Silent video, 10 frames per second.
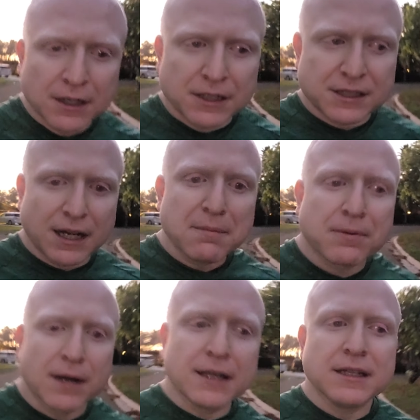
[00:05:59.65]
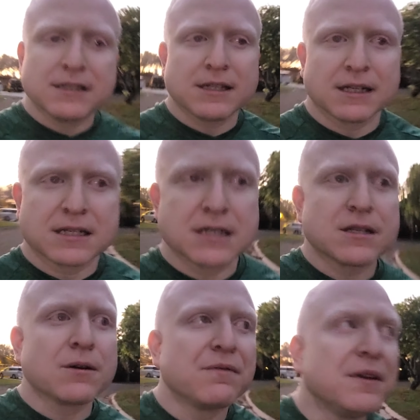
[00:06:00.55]
You see, I plan these things. And
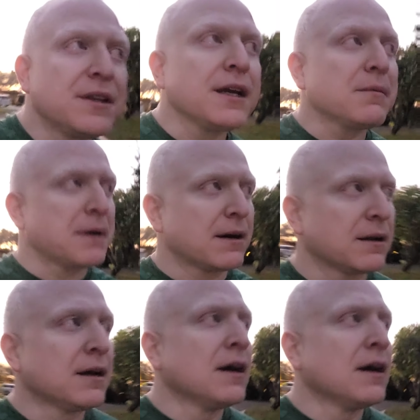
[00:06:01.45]
so if you think about